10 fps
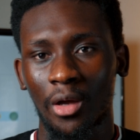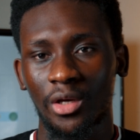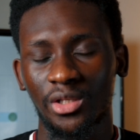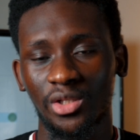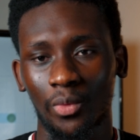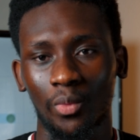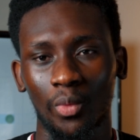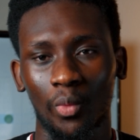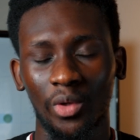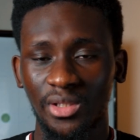So,
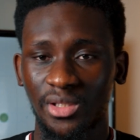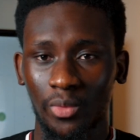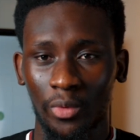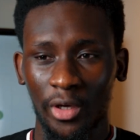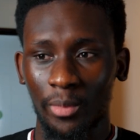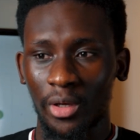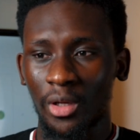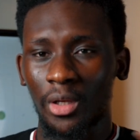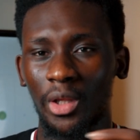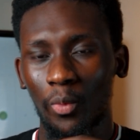what is the web?
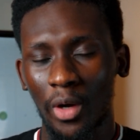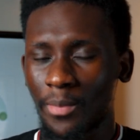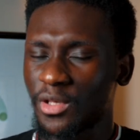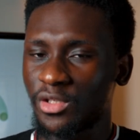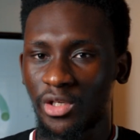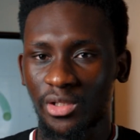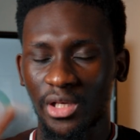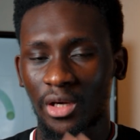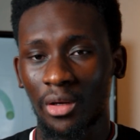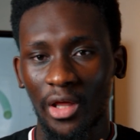The web is just
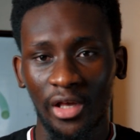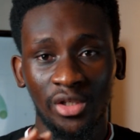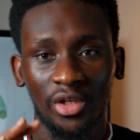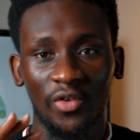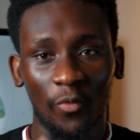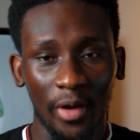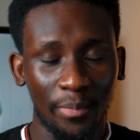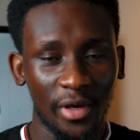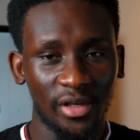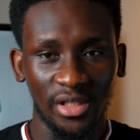a collection of
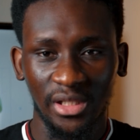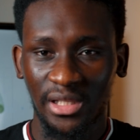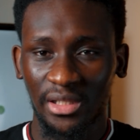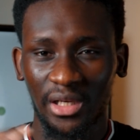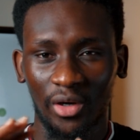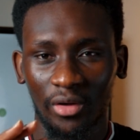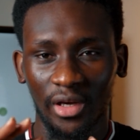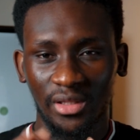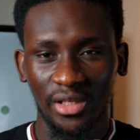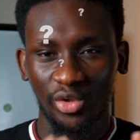web pages that are
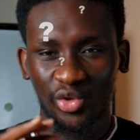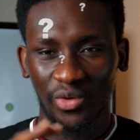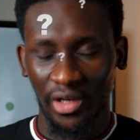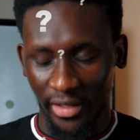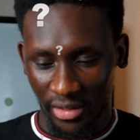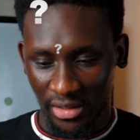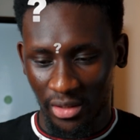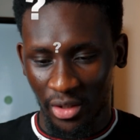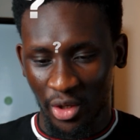connected through links.